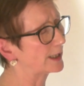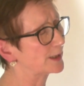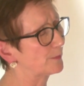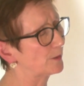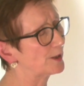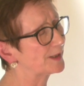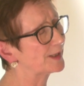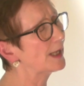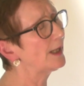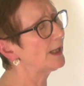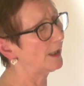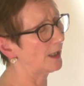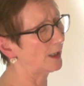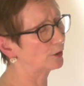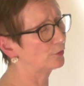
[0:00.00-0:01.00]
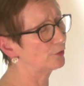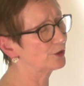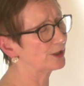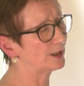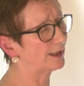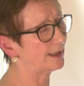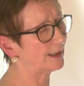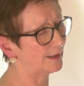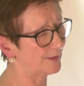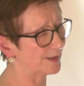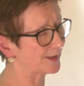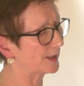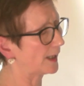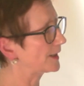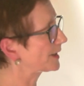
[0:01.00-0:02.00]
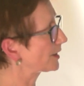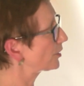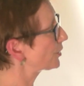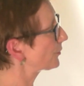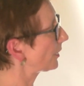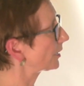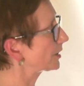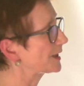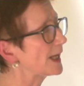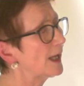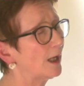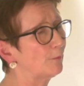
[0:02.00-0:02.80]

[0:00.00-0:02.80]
experts, crucially in this case social workers,